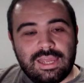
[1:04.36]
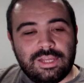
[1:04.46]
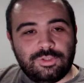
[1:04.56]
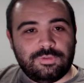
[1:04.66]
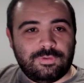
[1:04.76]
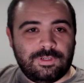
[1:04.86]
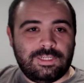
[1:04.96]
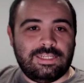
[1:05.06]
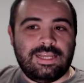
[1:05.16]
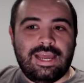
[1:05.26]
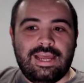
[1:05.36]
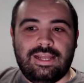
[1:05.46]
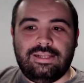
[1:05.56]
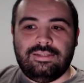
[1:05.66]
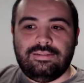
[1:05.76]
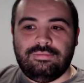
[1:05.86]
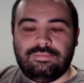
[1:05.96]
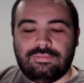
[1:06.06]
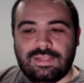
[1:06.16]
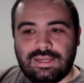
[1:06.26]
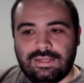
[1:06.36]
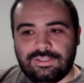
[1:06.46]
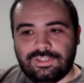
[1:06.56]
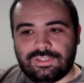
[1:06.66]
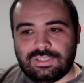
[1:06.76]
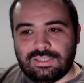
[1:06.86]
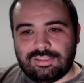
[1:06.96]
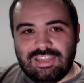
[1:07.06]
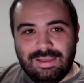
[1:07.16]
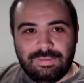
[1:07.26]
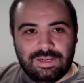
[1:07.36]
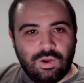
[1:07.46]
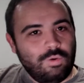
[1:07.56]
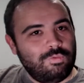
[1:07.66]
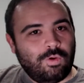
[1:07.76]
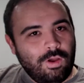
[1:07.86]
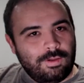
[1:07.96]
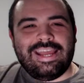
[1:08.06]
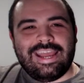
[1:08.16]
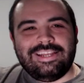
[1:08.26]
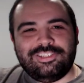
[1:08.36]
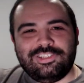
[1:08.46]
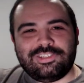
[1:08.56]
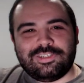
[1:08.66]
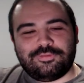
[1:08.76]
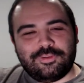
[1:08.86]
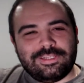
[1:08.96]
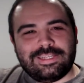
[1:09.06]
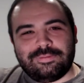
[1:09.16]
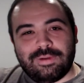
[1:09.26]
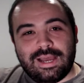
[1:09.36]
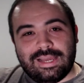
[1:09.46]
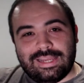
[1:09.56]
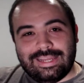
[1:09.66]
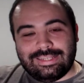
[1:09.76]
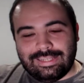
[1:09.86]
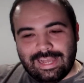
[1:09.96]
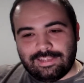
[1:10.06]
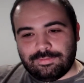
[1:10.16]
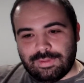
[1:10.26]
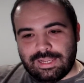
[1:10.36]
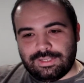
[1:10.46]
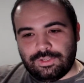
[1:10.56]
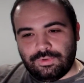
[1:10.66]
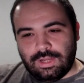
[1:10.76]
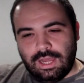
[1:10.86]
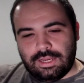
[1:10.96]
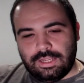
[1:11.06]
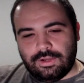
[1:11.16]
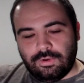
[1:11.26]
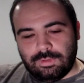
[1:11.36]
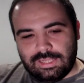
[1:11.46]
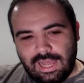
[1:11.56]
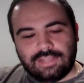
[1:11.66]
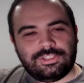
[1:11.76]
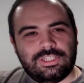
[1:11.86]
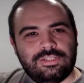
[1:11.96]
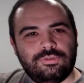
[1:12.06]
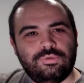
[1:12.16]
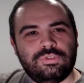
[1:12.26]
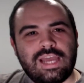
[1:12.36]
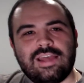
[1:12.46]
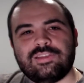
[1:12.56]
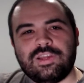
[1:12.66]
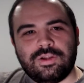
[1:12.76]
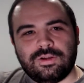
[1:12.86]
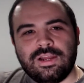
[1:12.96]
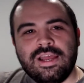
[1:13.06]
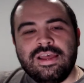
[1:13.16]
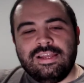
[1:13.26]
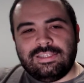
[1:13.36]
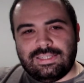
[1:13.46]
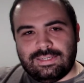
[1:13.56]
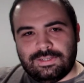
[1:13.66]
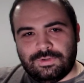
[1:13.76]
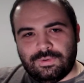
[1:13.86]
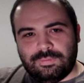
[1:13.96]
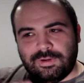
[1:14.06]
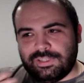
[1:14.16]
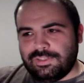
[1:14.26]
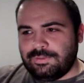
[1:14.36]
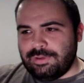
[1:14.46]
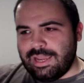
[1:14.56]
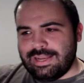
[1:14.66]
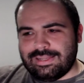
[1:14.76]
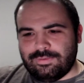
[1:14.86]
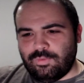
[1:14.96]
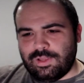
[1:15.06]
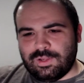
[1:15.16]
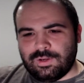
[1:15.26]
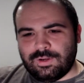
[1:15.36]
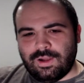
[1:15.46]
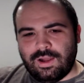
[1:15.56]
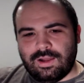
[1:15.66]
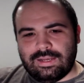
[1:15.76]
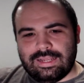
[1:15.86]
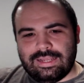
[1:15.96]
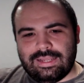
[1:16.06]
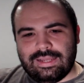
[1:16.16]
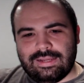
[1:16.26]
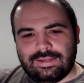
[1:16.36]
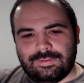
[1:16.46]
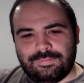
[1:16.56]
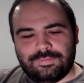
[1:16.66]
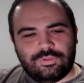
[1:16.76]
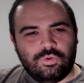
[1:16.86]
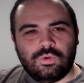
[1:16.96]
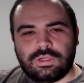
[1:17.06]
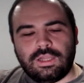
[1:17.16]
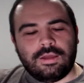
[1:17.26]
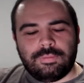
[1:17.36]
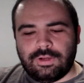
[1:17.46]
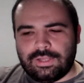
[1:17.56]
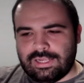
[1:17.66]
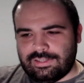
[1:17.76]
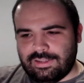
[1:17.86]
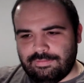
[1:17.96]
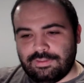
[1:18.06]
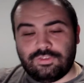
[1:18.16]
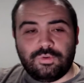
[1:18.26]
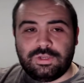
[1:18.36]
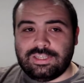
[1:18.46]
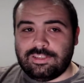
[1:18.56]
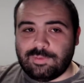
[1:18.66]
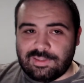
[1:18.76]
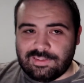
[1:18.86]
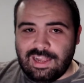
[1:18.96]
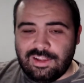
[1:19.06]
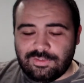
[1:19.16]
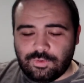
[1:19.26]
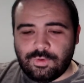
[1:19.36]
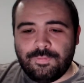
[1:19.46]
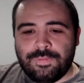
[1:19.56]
introverted, and just timid overall. And she's confronted by a classmate, Yukari Kobayashi, who's asking her to participate with her on a school club and all that stuff. The story takes place in high school.